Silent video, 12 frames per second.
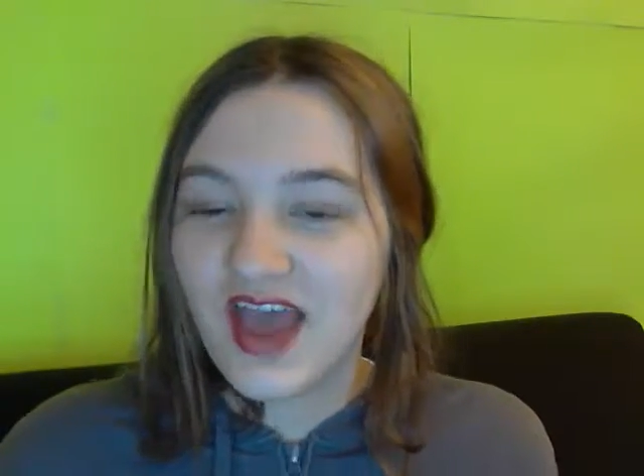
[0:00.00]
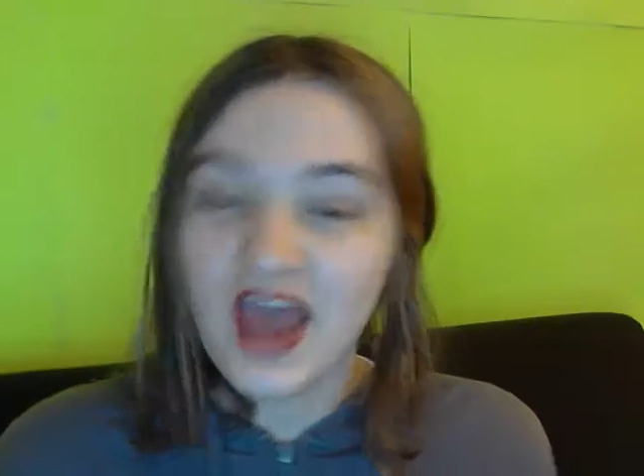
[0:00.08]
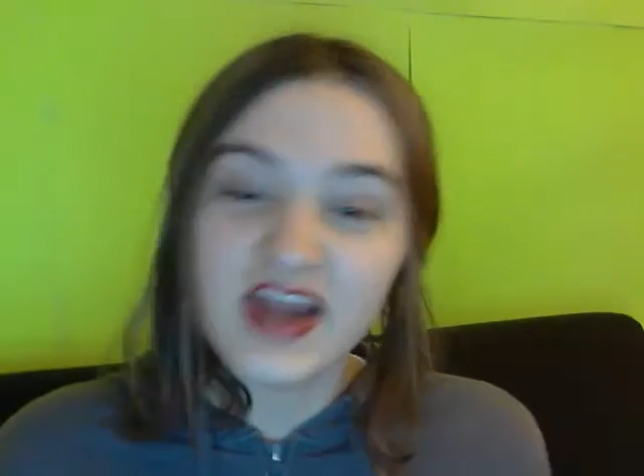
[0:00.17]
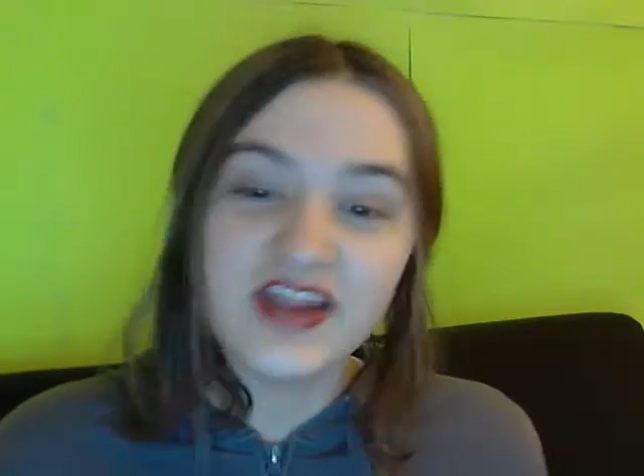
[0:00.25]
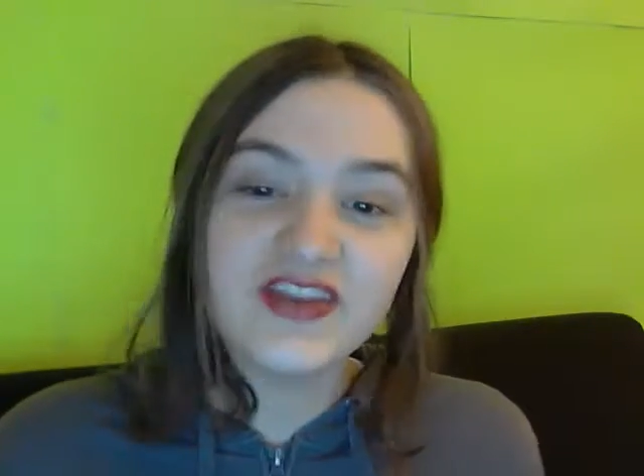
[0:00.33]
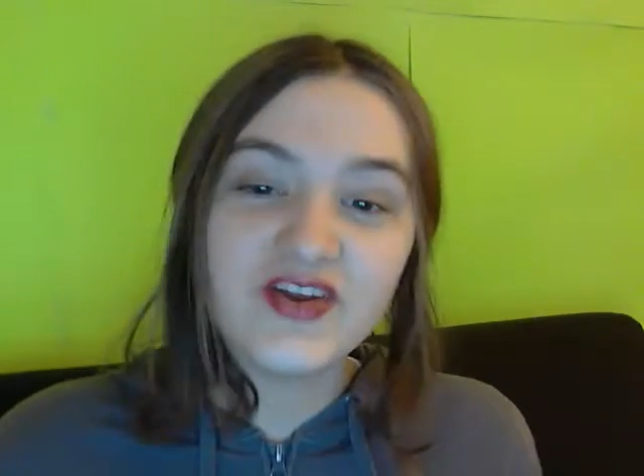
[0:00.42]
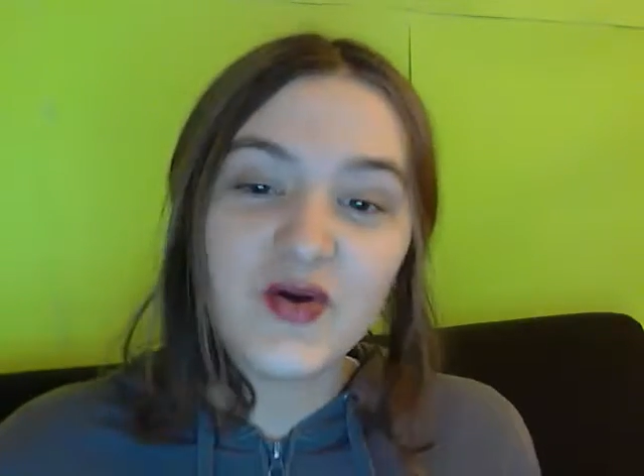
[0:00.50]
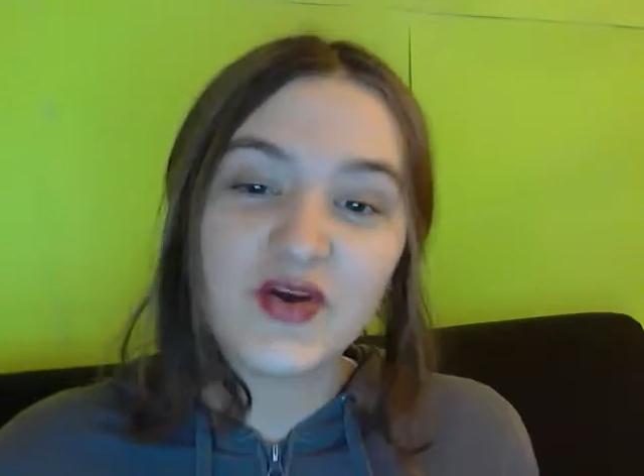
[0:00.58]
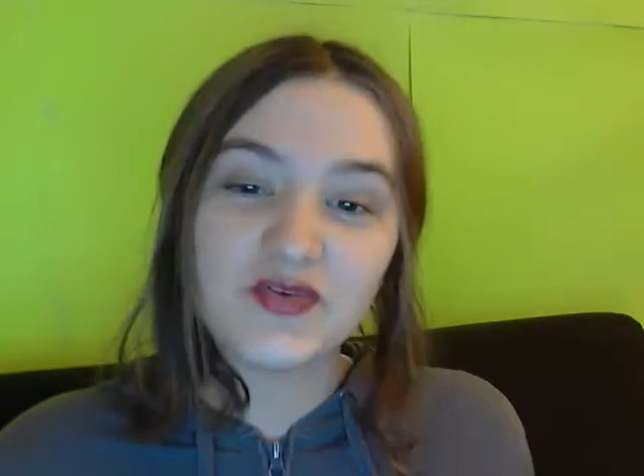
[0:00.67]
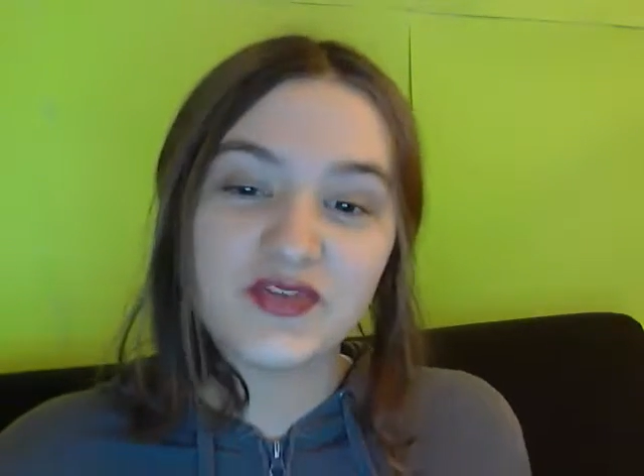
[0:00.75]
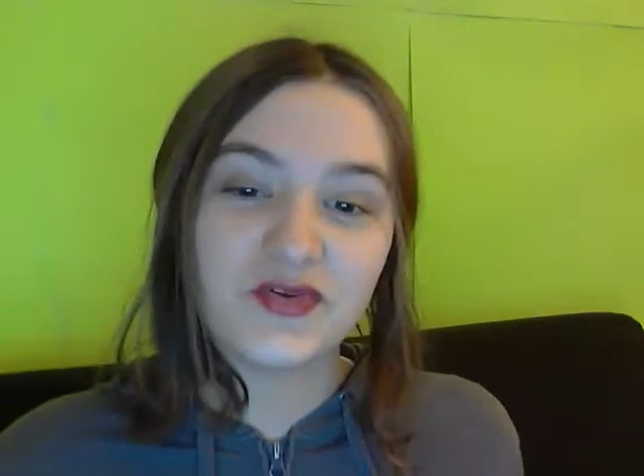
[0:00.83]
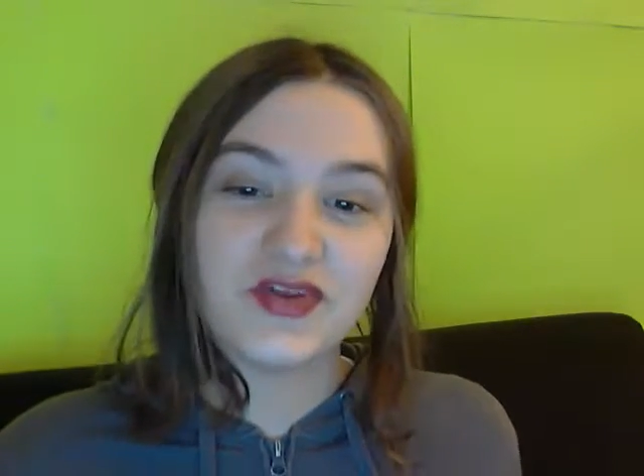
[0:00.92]
I didn't know I
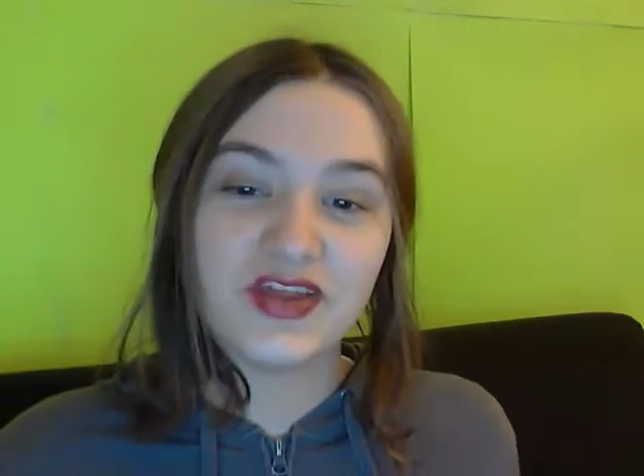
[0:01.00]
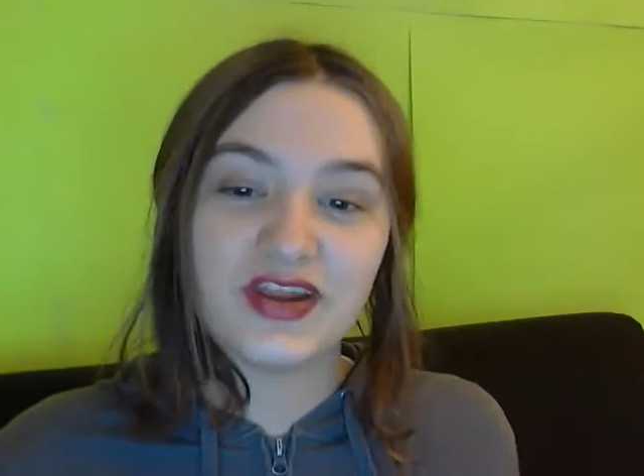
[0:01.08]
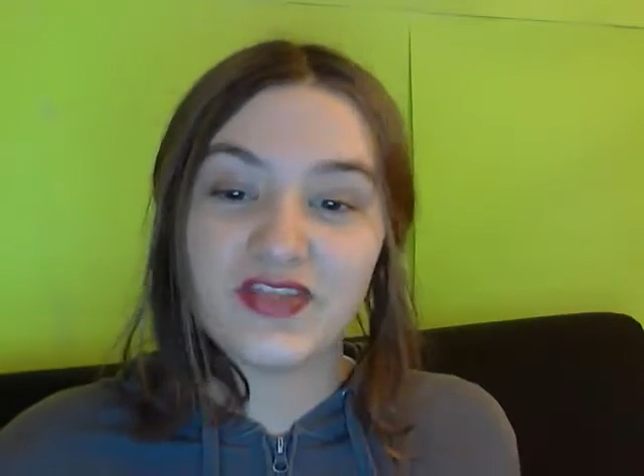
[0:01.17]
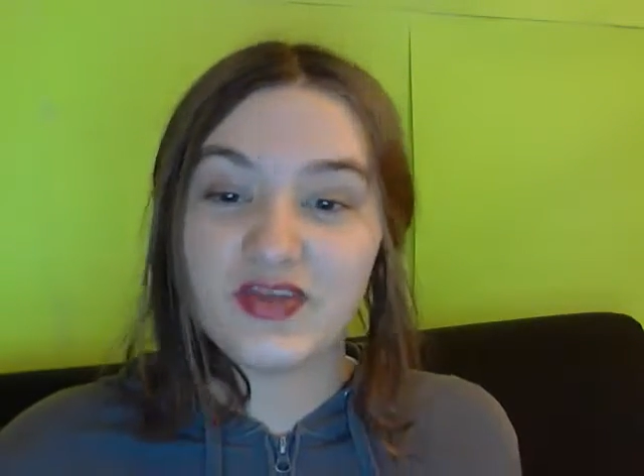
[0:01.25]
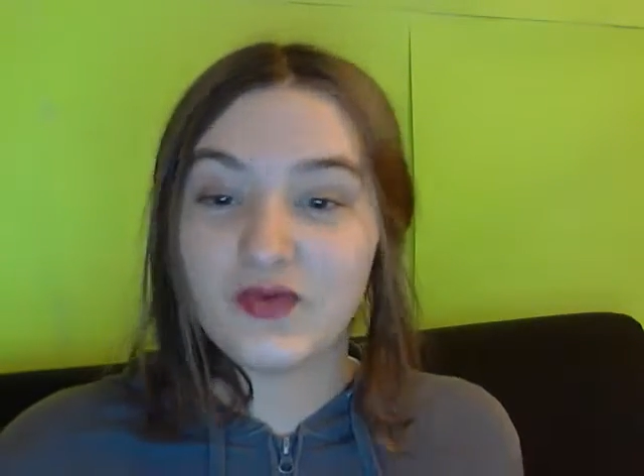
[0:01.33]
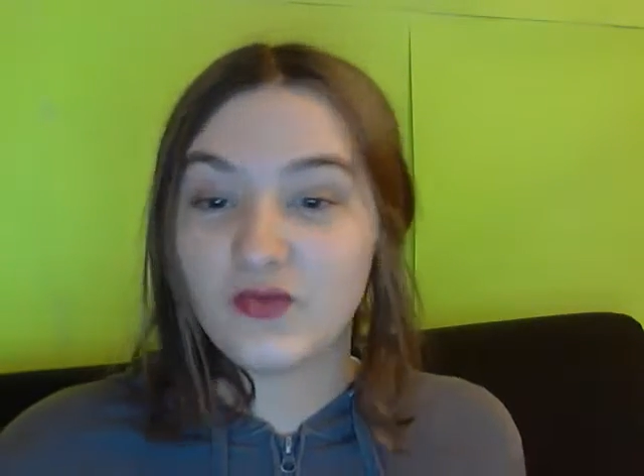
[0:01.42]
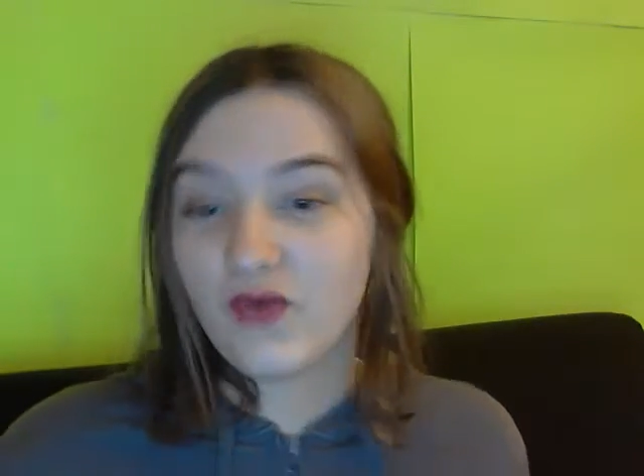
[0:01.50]
was doing anything